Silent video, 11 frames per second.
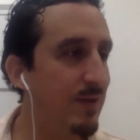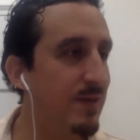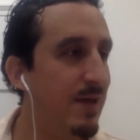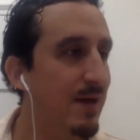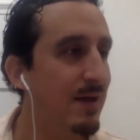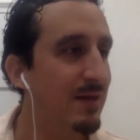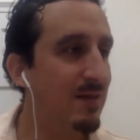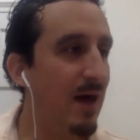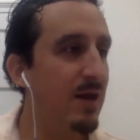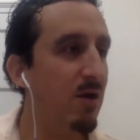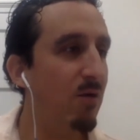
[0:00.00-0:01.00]
And
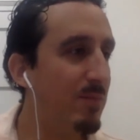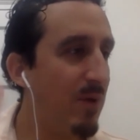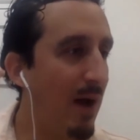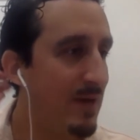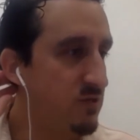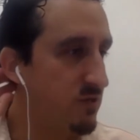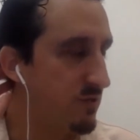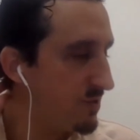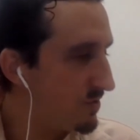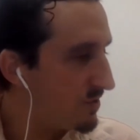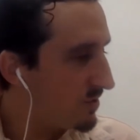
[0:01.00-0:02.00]
Lana, who I'd probably
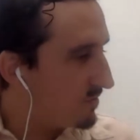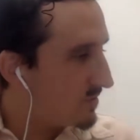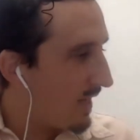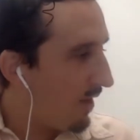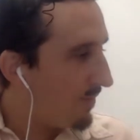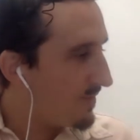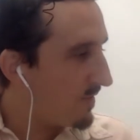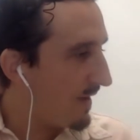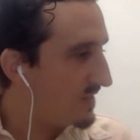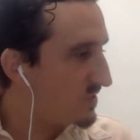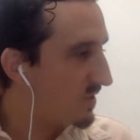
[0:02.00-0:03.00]
introduce you to help you
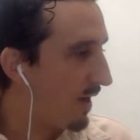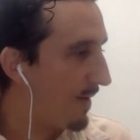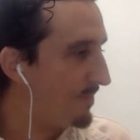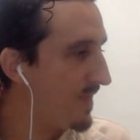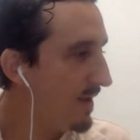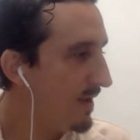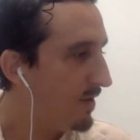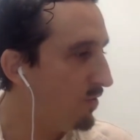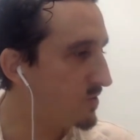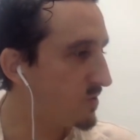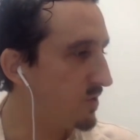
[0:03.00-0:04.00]
guys, who
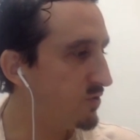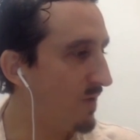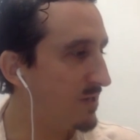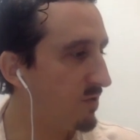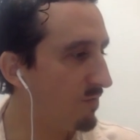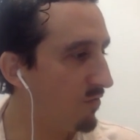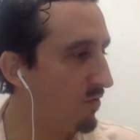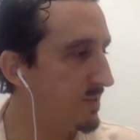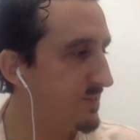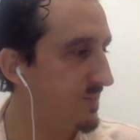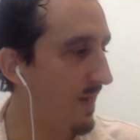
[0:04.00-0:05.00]
is a director of learning
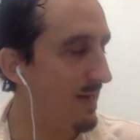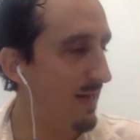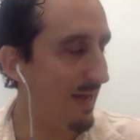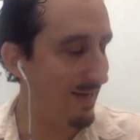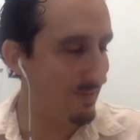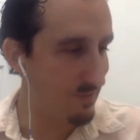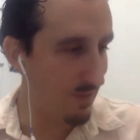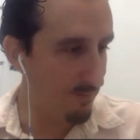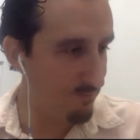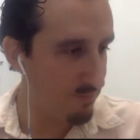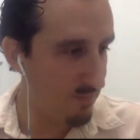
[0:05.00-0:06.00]
design,
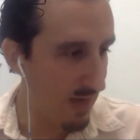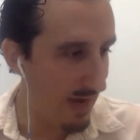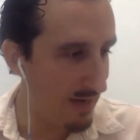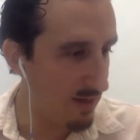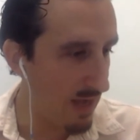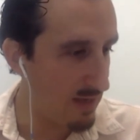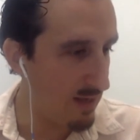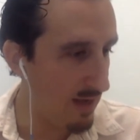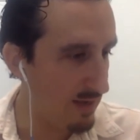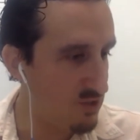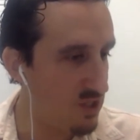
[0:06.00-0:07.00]
and
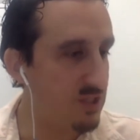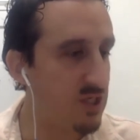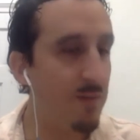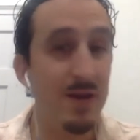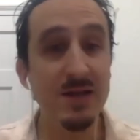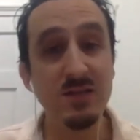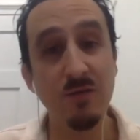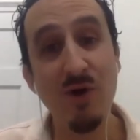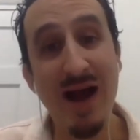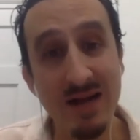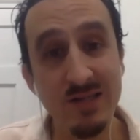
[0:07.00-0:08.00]
she does communities of
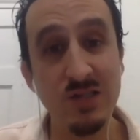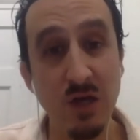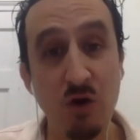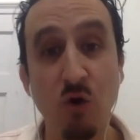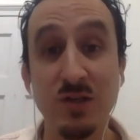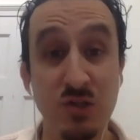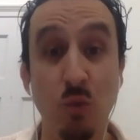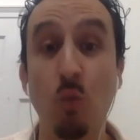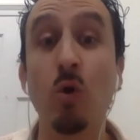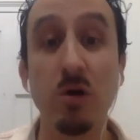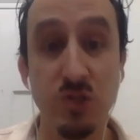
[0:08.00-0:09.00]
practice across the
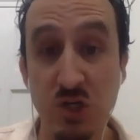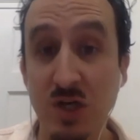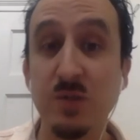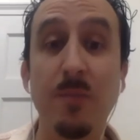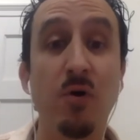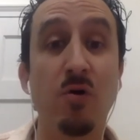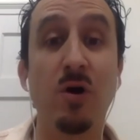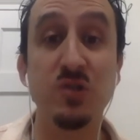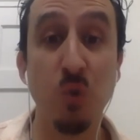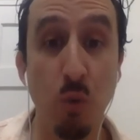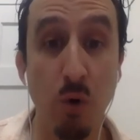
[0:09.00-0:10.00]
world. She trains people
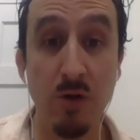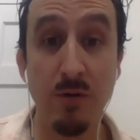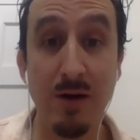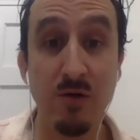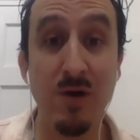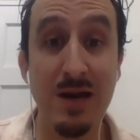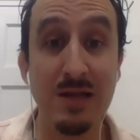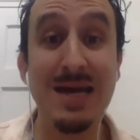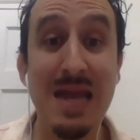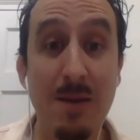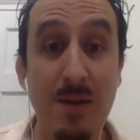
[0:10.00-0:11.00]
across the world around creating
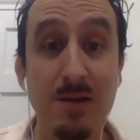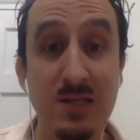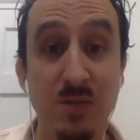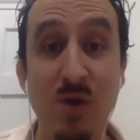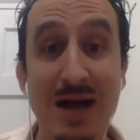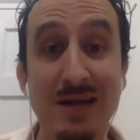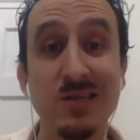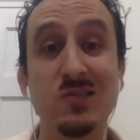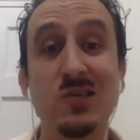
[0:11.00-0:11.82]
dynamic communities of practice.